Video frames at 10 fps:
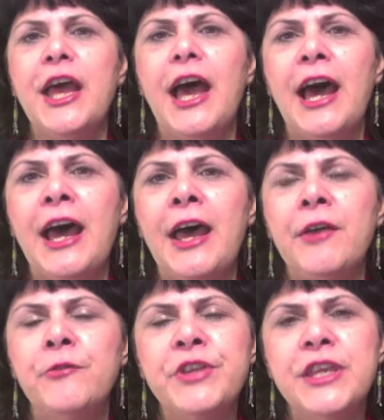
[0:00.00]

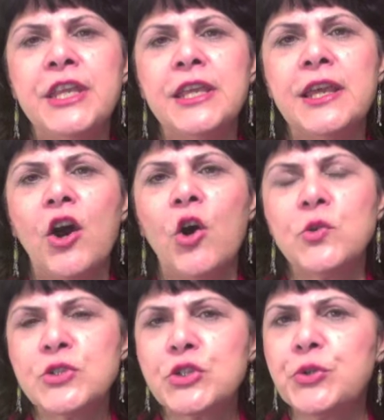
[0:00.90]
Uh, we
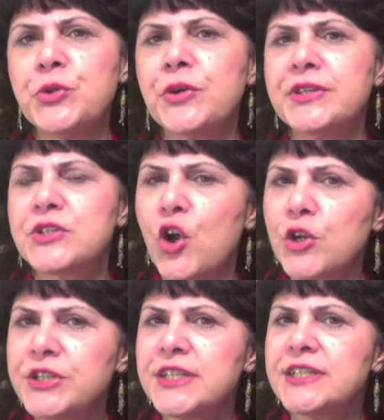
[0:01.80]
also
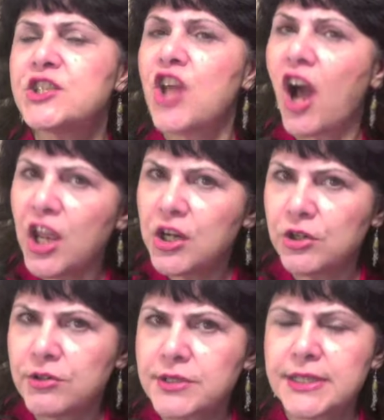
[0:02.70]
started
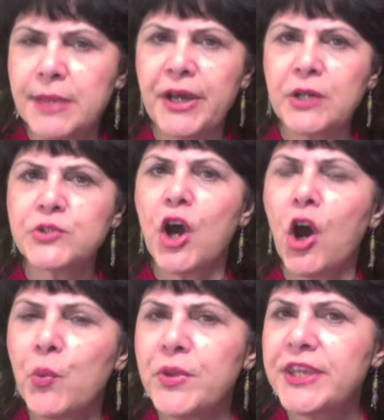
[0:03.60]
dialogues about
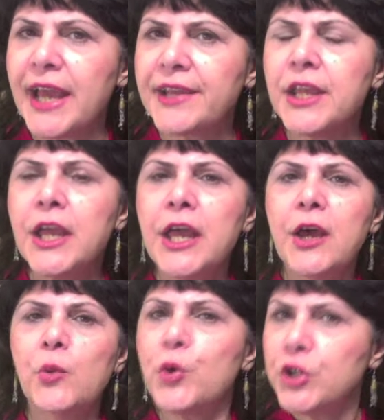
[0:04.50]
how we can
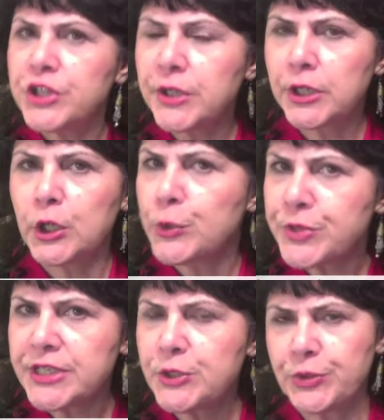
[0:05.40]
work
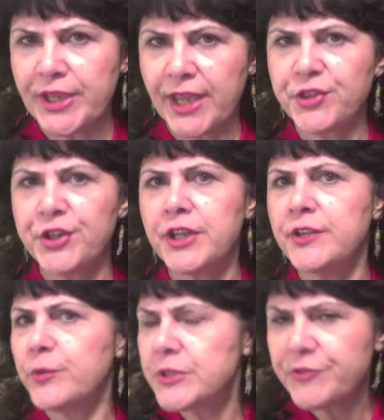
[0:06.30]
closely together.
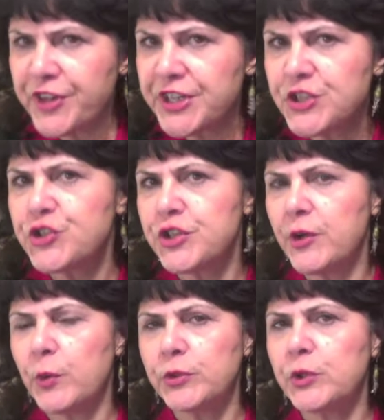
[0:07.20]
It was first
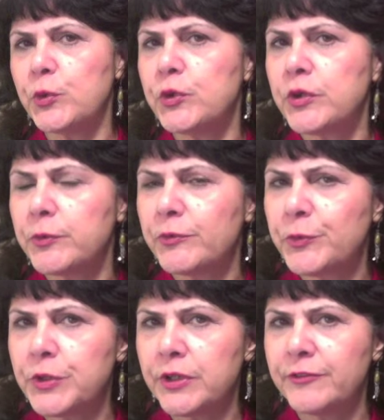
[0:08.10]
the,
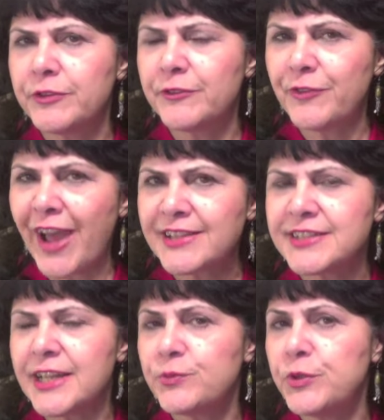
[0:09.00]
uh, the fact
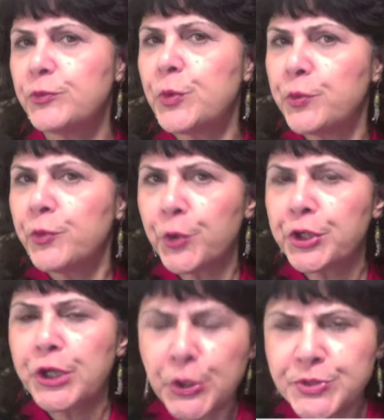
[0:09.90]
that we work
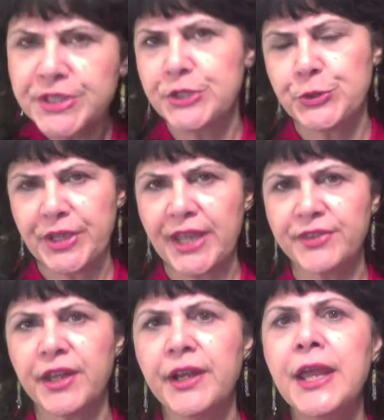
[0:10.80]
closely
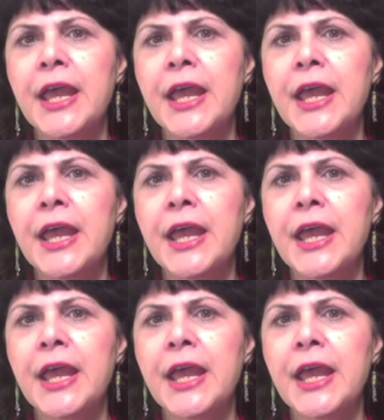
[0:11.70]
together.